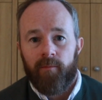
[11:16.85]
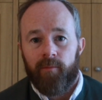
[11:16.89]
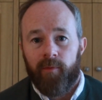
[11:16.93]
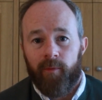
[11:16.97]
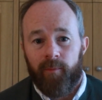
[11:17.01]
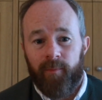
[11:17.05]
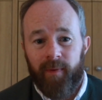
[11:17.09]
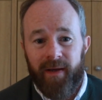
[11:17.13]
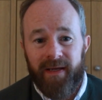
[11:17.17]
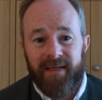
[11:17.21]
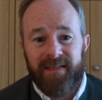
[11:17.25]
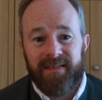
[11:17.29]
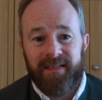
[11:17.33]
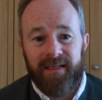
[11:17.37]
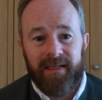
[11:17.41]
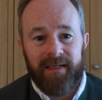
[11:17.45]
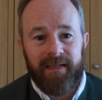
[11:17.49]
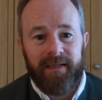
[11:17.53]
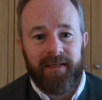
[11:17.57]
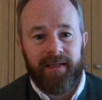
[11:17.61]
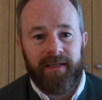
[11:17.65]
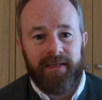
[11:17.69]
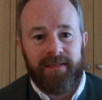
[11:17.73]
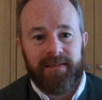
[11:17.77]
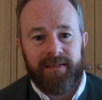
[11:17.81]
But
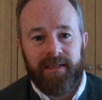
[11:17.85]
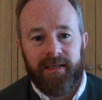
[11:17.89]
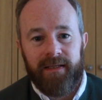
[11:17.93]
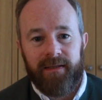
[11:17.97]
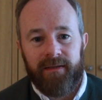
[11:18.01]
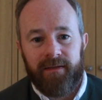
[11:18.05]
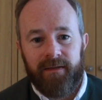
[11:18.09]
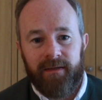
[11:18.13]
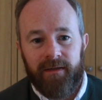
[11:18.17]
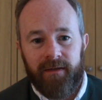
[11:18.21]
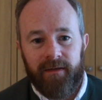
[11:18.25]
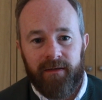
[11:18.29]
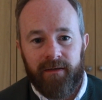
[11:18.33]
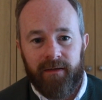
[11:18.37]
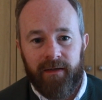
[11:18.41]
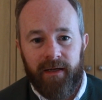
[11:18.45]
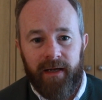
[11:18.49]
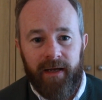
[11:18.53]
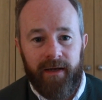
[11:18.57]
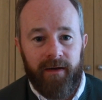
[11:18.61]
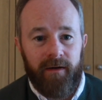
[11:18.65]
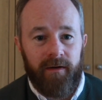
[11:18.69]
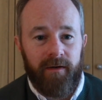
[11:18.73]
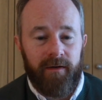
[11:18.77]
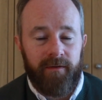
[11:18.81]
basically they said their
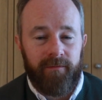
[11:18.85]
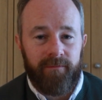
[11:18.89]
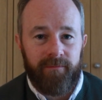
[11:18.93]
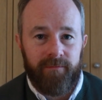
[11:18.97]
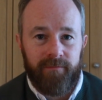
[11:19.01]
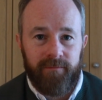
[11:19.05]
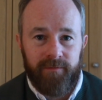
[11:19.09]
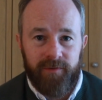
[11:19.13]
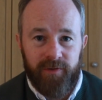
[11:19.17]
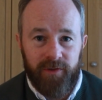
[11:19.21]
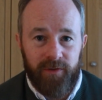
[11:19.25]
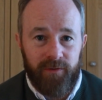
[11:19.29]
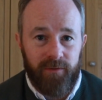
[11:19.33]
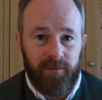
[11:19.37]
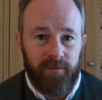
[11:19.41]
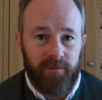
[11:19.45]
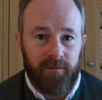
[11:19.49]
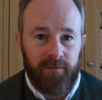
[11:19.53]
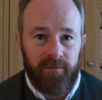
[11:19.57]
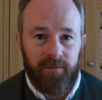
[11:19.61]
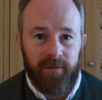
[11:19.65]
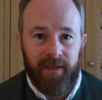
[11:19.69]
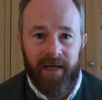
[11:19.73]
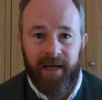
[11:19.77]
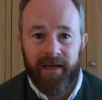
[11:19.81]
AI
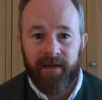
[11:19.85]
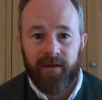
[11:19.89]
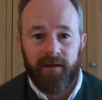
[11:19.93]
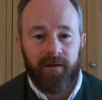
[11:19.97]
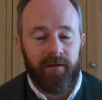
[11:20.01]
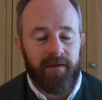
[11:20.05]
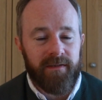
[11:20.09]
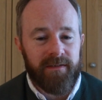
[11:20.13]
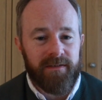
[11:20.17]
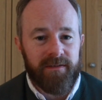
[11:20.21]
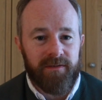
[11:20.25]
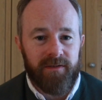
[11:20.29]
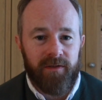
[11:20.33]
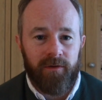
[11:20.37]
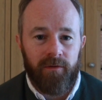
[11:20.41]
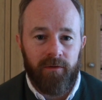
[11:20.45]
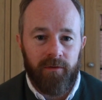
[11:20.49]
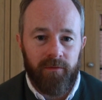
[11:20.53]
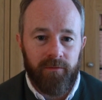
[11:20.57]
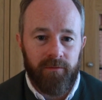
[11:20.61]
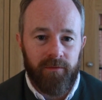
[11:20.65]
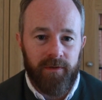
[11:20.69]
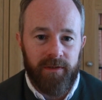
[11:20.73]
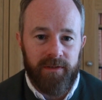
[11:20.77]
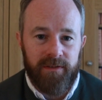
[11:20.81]
tool analyzes
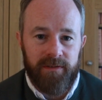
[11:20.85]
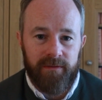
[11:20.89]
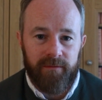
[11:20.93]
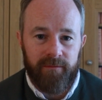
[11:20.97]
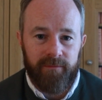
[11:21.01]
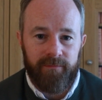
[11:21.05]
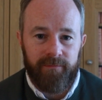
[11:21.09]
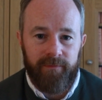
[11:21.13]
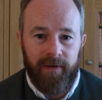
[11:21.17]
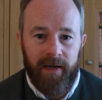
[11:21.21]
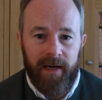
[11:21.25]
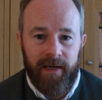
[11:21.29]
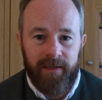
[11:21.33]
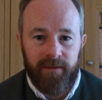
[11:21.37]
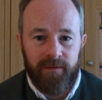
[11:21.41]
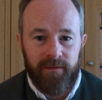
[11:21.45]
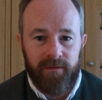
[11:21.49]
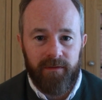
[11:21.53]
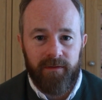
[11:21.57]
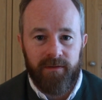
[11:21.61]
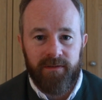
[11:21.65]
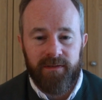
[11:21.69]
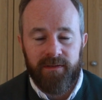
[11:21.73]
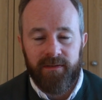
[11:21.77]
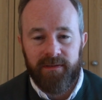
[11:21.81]
hundreds of
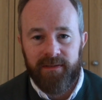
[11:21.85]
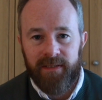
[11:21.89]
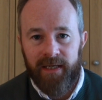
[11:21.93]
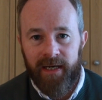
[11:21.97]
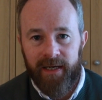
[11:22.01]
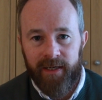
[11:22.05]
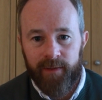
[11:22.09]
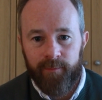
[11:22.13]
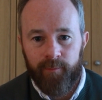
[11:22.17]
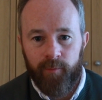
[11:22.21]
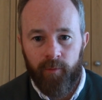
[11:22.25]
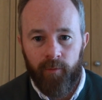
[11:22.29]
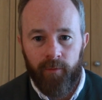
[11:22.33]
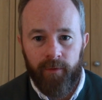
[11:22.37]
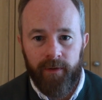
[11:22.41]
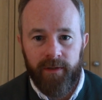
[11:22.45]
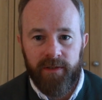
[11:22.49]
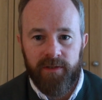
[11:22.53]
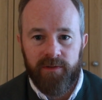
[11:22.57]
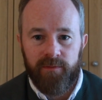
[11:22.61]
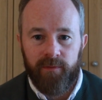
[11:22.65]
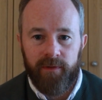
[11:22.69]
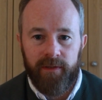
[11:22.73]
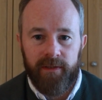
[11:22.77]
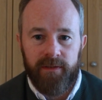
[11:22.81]
factors and data
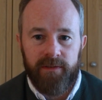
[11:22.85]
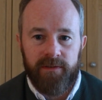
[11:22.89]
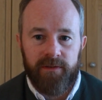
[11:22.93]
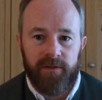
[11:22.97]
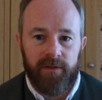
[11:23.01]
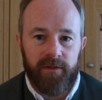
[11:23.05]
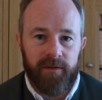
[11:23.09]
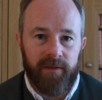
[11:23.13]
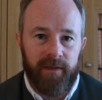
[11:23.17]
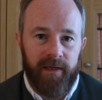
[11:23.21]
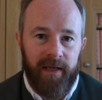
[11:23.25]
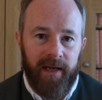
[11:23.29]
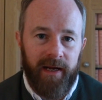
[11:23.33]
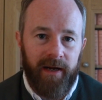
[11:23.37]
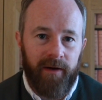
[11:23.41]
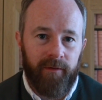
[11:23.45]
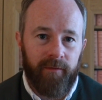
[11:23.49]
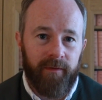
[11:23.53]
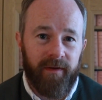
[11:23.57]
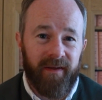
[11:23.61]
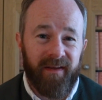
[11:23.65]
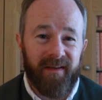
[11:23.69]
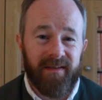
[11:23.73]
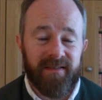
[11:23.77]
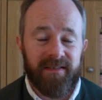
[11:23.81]
points within certain
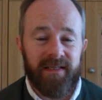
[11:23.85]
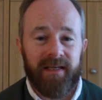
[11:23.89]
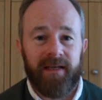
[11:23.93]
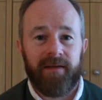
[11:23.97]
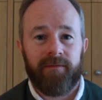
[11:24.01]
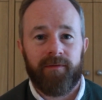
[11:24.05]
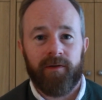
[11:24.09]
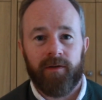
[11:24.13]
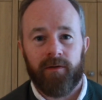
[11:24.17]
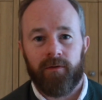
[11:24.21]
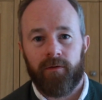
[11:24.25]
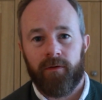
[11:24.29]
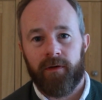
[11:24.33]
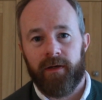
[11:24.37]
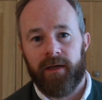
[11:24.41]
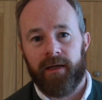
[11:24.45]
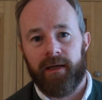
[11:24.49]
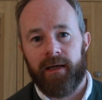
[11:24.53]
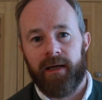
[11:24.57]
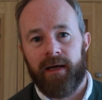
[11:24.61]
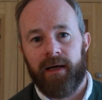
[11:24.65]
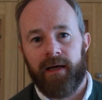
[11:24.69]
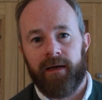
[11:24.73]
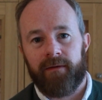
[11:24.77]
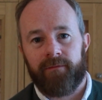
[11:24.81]
areas, even
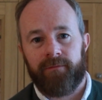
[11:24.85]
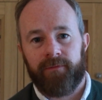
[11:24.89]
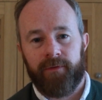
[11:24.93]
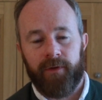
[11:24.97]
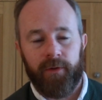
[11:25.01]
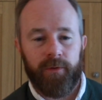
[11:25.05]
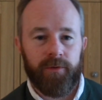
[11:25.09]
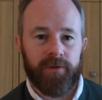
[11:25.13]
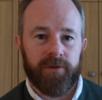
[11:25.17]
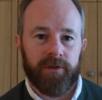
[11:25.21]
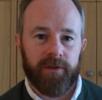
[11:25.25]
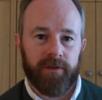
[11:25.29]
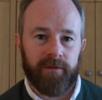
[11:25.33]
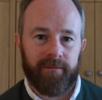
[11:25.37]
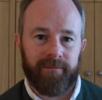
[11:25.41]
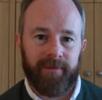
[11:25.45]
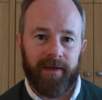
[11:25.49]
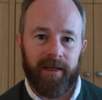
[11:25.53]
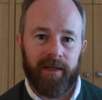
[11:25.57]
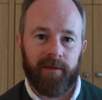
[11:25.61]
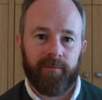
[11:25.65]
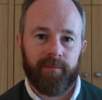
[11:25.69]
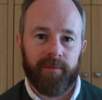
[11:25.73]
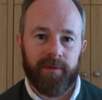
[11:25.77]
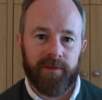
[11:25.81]
looking at future
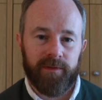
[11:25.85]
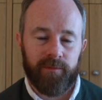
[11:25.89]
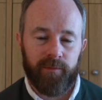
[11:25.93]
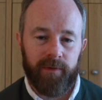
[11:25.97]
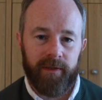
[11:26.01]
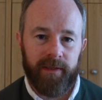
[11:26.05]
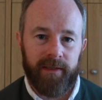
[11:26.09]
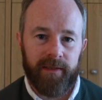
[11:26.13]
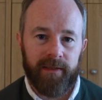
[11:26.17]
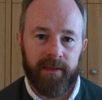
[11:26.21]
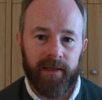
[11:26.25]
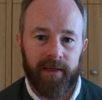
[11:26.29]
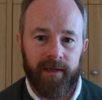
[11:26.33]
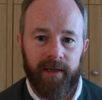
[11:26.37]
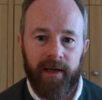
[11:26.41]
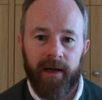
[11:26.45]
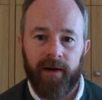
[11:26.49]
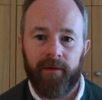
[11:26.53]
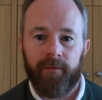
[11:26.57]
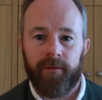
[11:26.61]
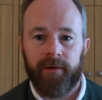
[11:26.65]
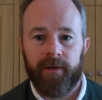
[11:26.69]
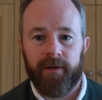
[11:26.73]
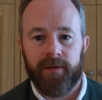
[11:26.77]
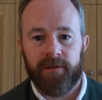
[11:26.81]
development within that
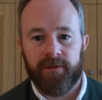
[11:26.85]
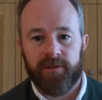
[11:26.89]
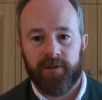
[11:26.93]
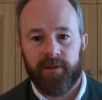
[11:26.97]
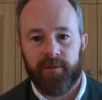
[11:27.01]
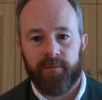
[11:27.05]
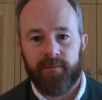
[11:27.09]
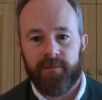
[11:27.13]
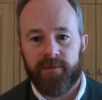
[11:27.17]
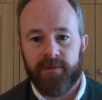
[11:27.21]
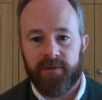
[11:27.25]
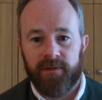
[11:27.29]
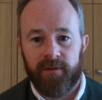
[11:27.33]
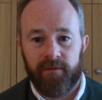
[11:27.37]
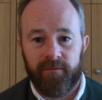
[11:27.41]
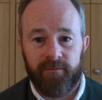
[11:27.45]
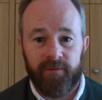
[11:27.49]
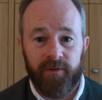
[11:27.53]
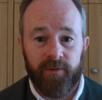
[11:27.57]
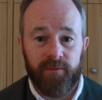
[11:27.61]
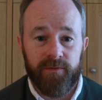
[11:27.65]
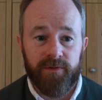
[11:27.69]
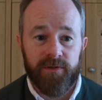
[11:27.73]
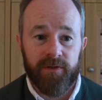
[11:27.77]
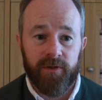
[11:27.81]
area in terms of
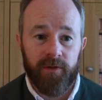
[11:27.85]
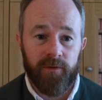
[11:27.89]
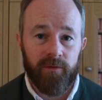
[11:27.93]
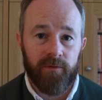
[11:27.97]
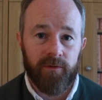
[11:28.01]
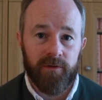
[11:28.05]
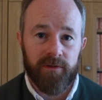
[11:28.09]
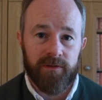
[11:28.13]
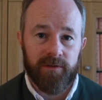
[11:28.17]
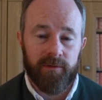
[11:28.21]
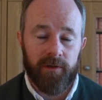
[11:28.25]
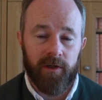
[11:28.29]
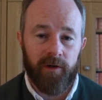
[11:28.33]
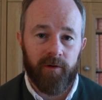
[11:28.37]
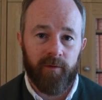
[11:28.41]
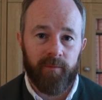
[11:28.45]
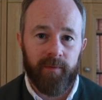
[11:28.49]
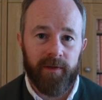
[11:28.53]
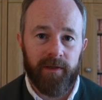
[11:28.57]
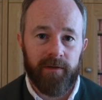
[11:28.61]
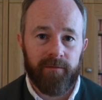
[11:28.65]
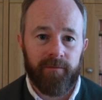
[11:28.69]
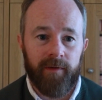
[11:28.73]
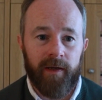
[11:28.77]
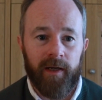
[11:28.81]
new schools going to
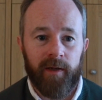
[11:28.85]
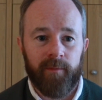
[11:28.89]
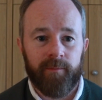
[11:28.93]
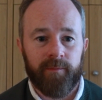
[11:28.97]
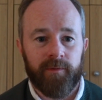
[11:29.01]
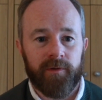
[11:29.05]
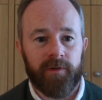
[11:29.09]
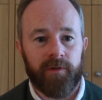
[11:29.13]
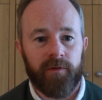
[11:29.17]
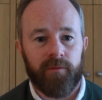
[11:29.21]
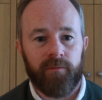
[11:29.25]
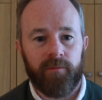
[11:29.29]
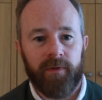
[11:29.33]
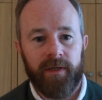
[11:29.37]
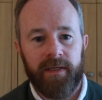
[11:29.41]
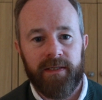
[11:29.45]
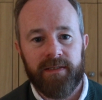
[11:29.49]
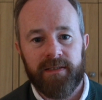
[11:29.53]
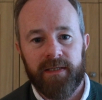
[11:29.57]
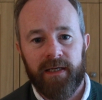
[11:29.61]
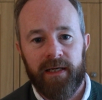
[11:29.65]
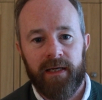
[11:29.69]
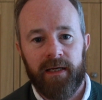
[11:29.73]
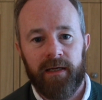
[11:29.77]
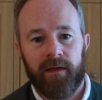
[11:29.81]
be developed, new
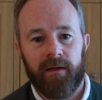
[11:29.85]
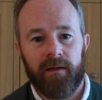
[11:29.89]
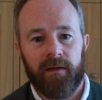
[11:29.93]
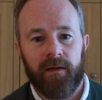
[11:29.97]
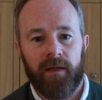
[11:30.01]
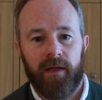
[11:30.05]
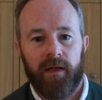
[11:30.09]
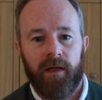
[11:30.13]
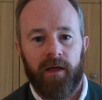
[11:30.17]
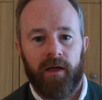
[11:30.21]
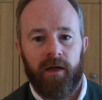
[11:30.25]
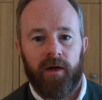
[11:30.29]
retail,